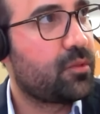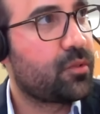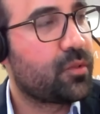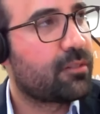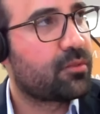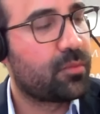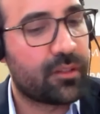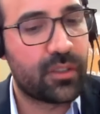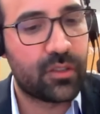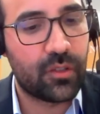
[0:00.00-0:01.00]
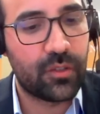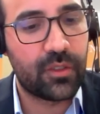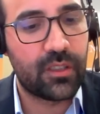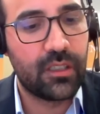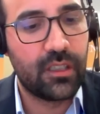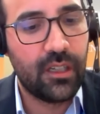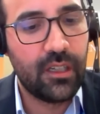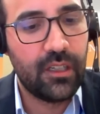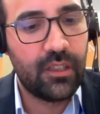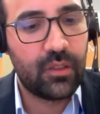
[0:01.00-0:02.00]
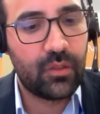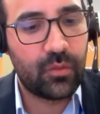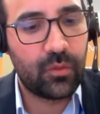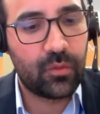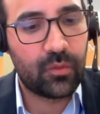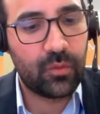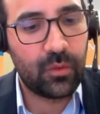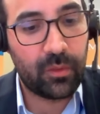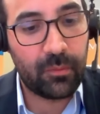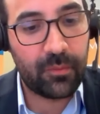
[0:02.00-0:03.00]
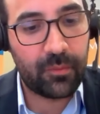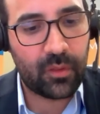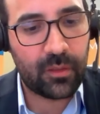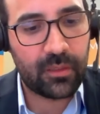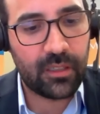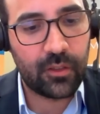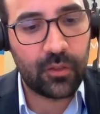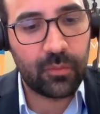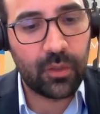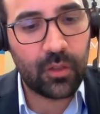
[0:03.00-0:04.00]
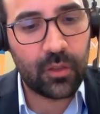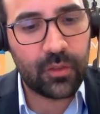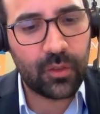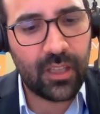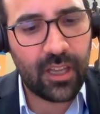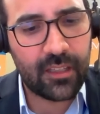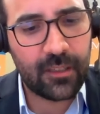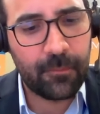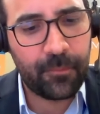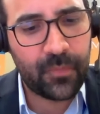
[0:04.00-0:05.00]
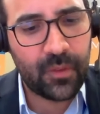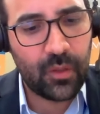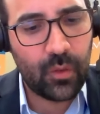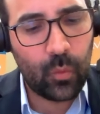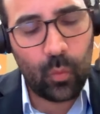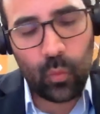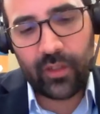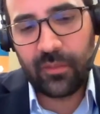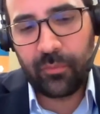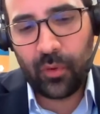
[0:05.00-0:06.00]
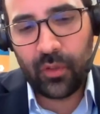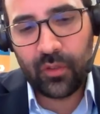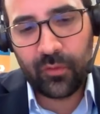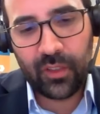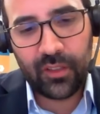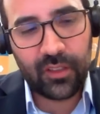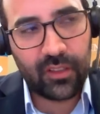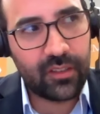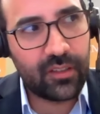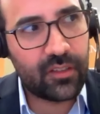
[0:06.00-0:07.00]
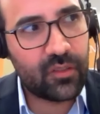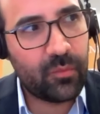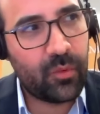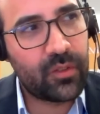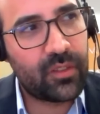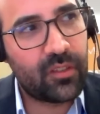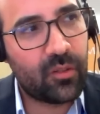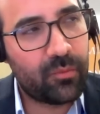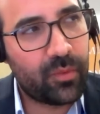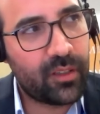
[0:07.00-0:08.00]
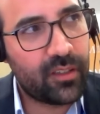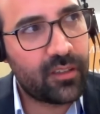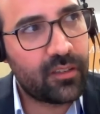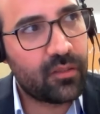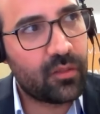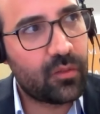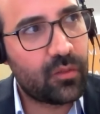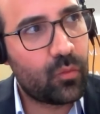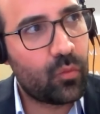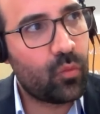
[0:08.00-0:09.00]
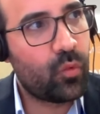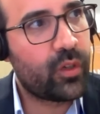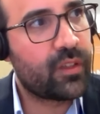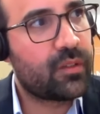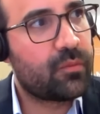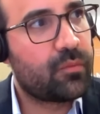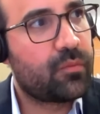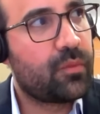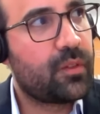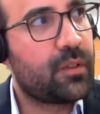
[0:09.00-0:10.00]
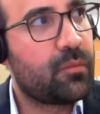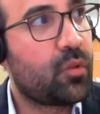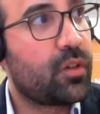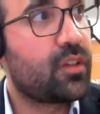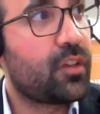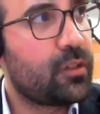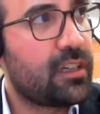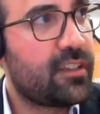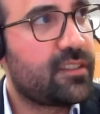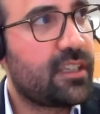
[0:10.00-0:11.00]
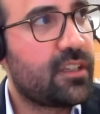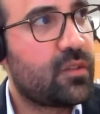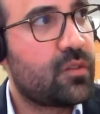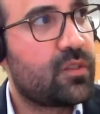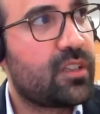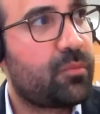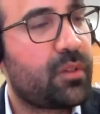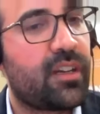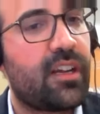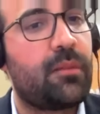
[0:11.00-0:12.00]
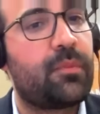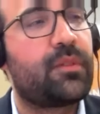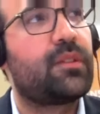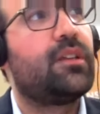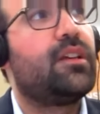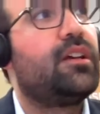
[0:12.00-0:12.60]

or do you have to be a rich country to, to implement programs like those, but also that what is the point of it? There's no point in competing with uh, more industrialized nations that perhaps